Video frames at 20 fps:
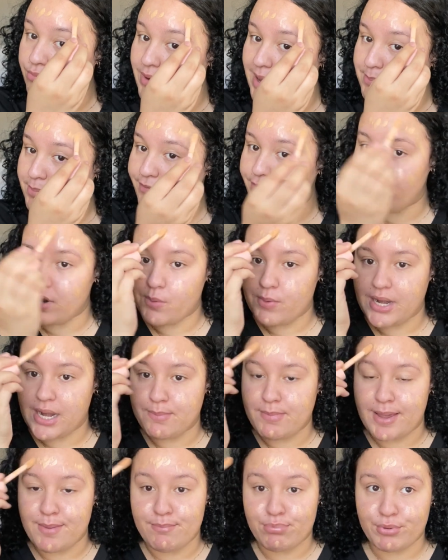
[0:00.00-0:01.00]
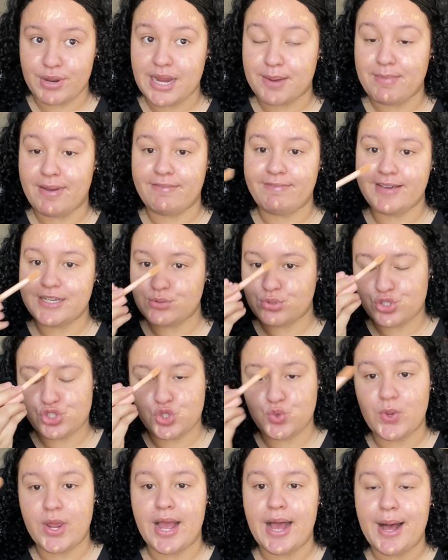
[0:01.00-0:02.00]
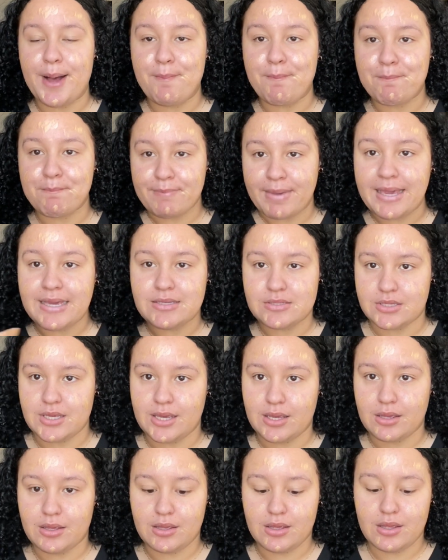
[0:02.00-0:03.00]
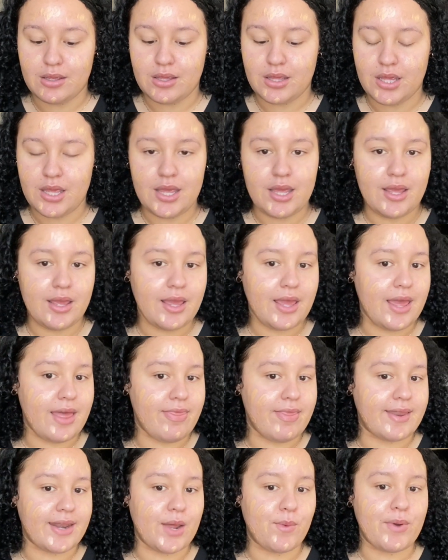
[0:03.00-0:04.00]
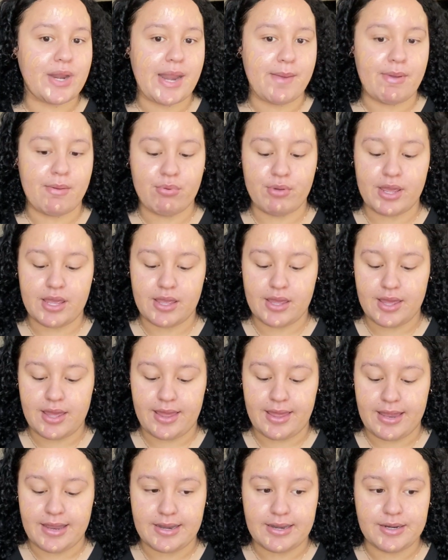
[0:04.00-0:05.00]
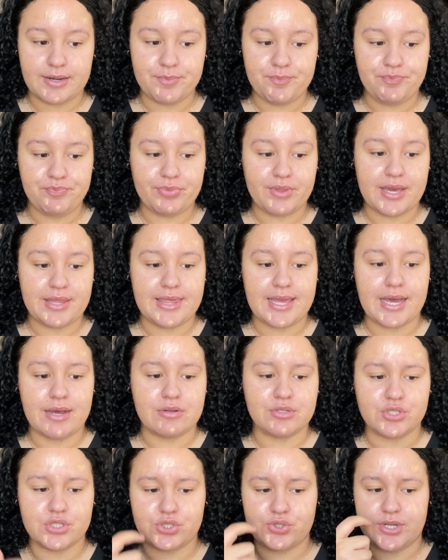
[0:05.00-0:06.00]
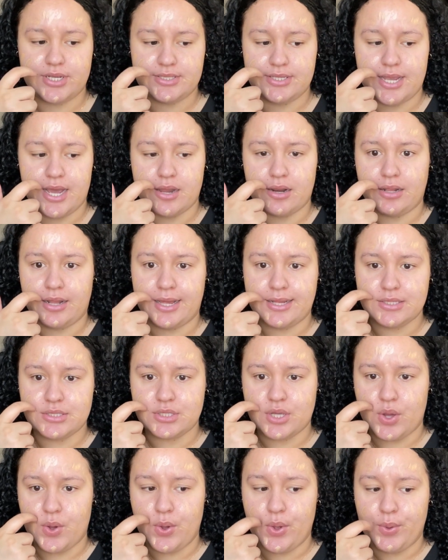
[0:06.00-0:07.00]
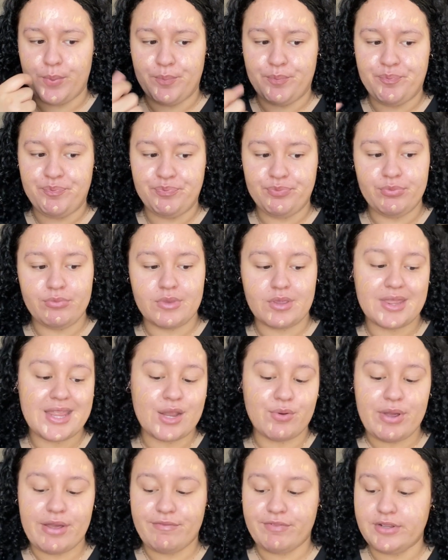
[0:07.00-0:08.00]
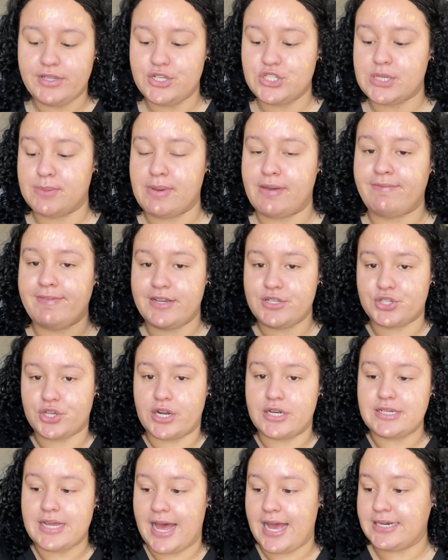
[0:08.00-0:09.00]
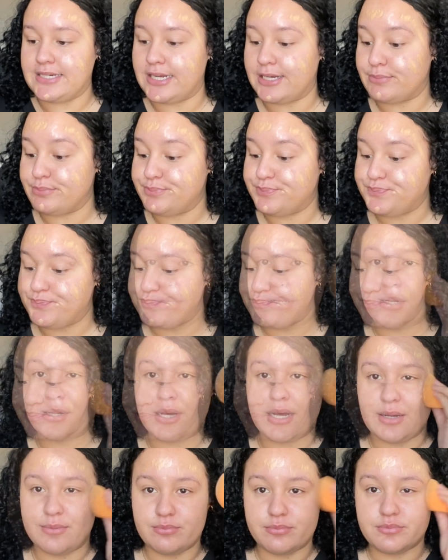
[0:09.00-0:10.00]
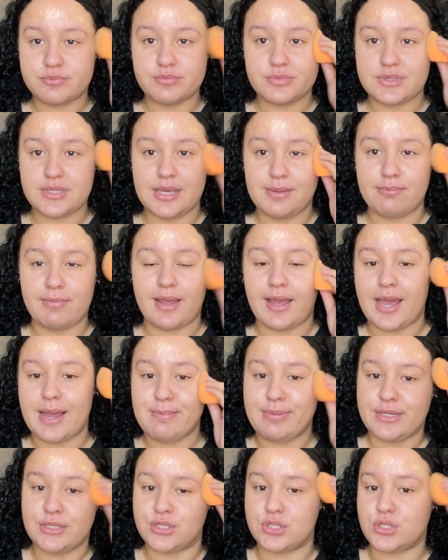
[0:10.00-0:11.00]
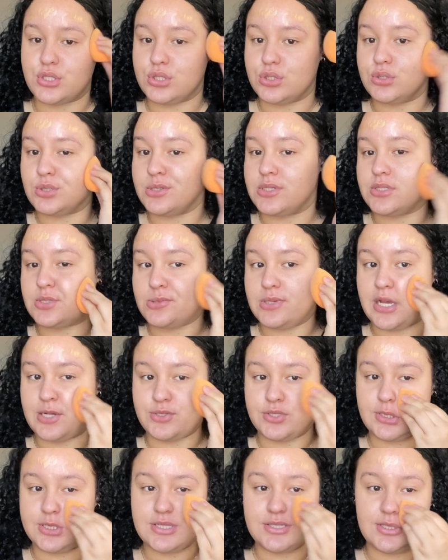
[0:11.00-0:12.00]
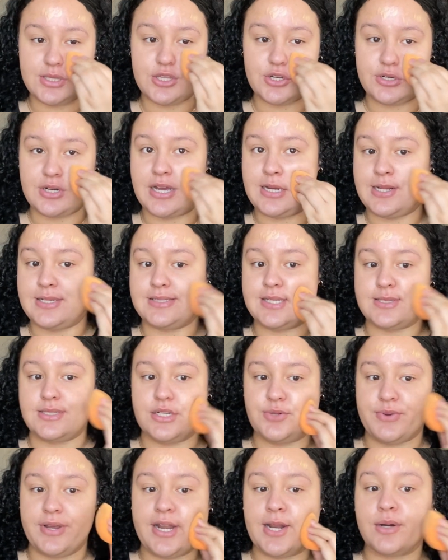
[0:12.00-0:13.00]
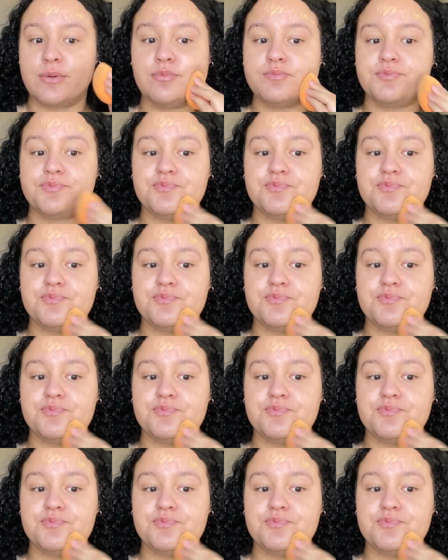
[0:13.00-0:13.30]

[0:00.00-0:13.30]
right before I went on my break, my face was doing amazing. And then I went on my break and I think I was just stressing out a lot. So, like, rightfully so, my face started to act up. I need to tip my eyebrows too, because as you can see, they're non-existent right now.